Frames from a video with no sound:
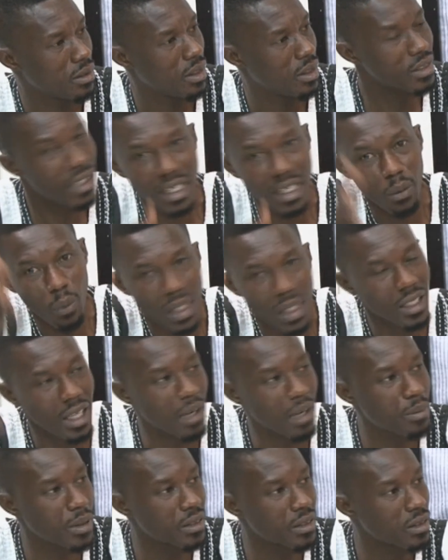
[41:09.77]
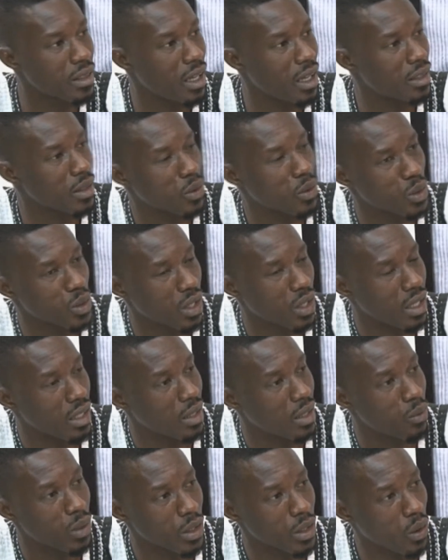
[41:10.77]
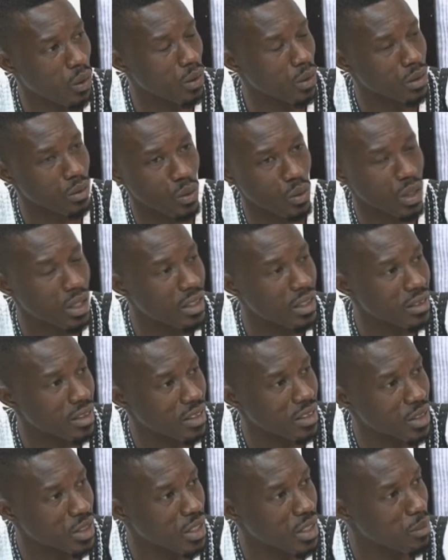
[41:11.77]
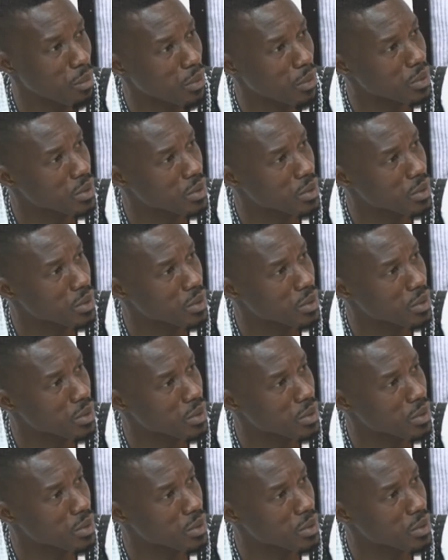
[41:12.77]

Is that like what happened at the Kotoka International Airport?